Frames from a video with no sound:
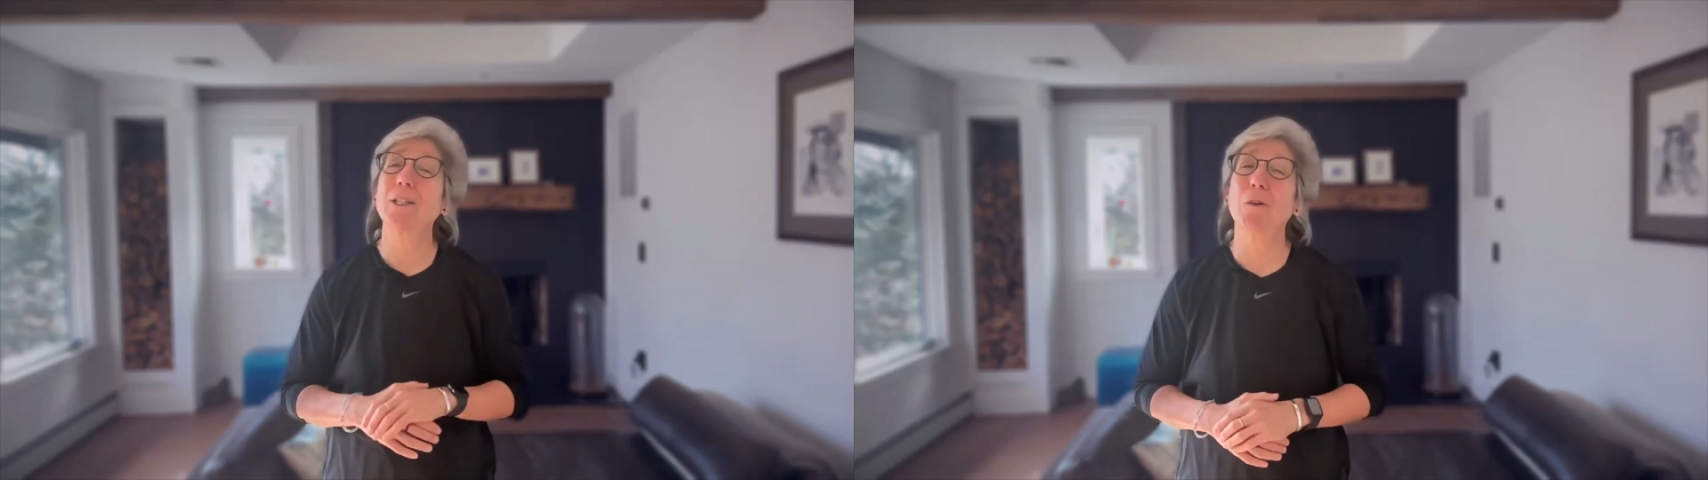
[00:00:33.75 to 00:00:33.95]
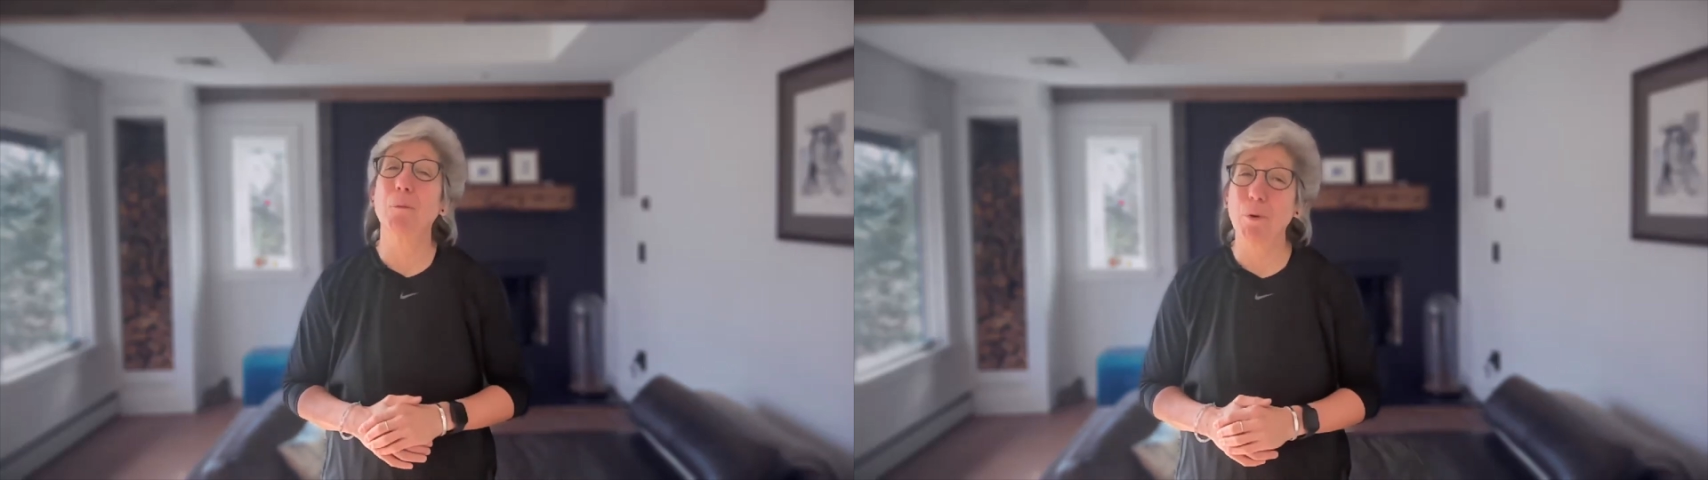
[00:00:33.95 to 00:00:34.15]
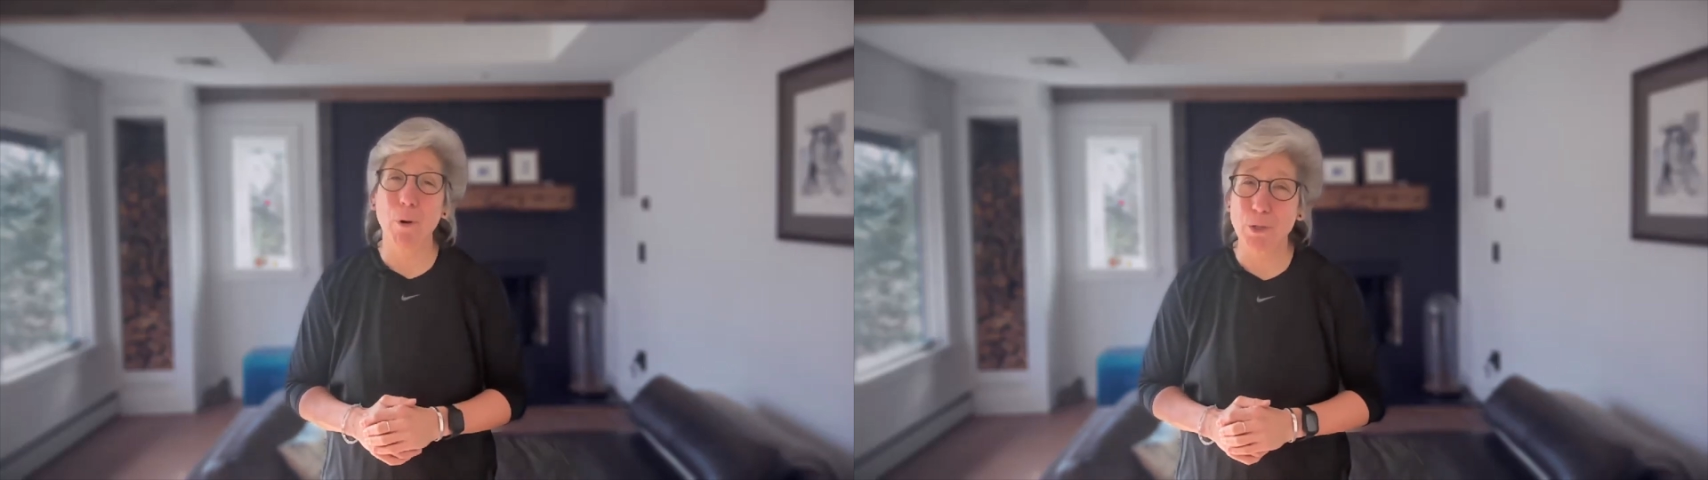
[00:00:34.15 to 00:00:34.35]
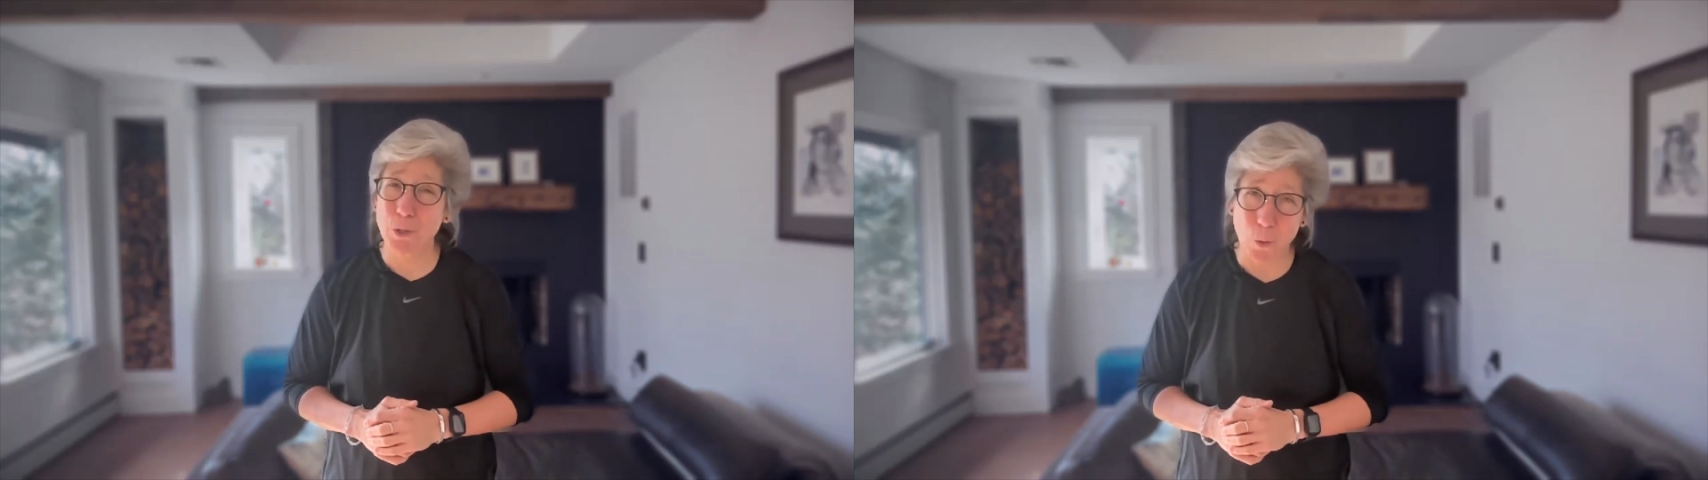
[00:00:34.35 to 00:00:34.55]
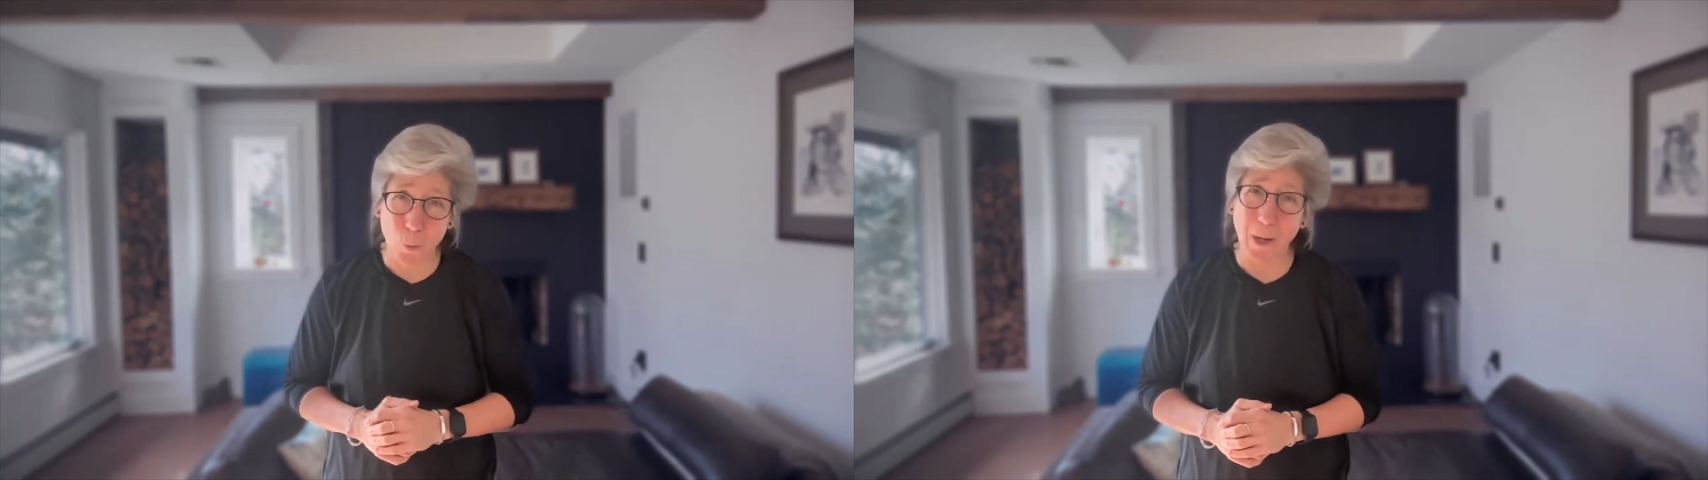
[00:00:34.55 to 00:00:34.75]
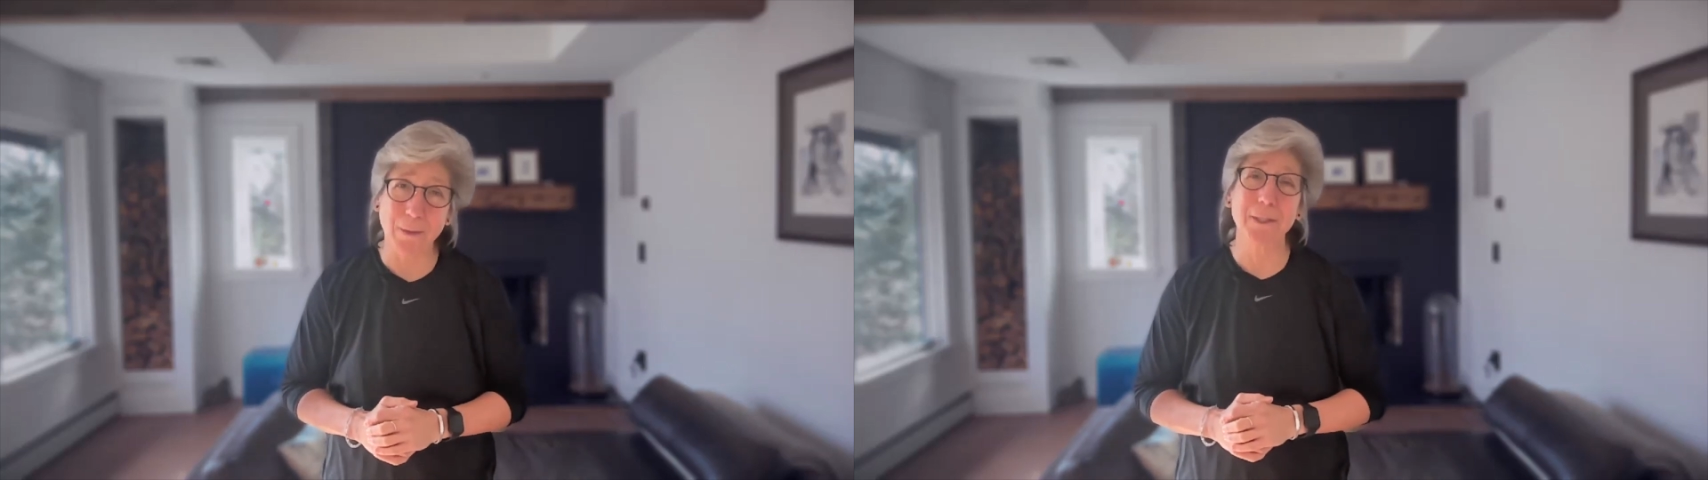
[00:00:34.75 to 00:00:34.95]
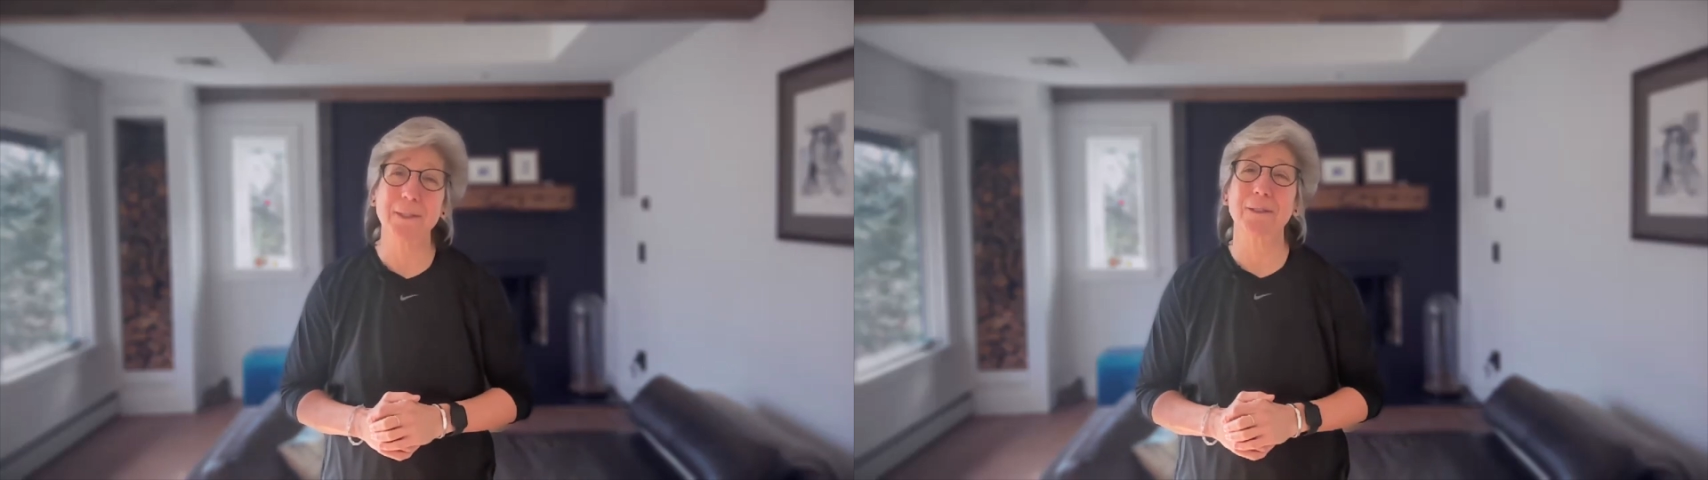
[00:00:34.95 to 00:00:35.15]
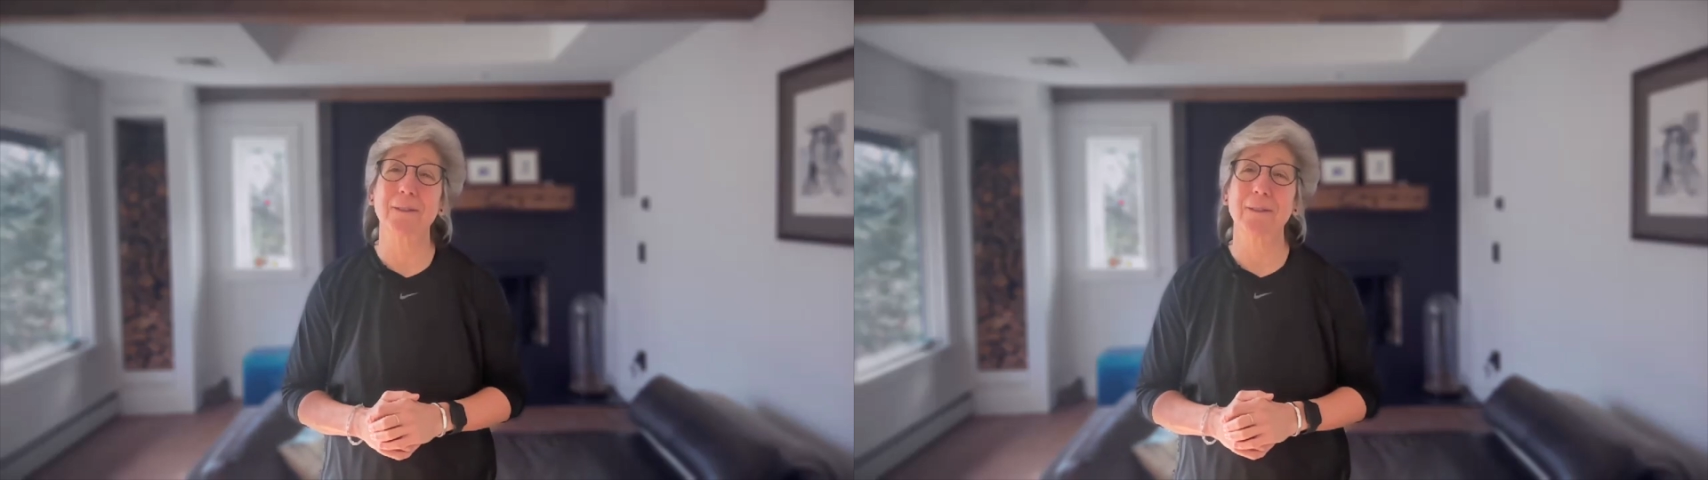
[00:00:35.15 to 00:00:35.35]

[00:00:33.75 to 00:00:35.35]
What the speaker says: approach to wellness,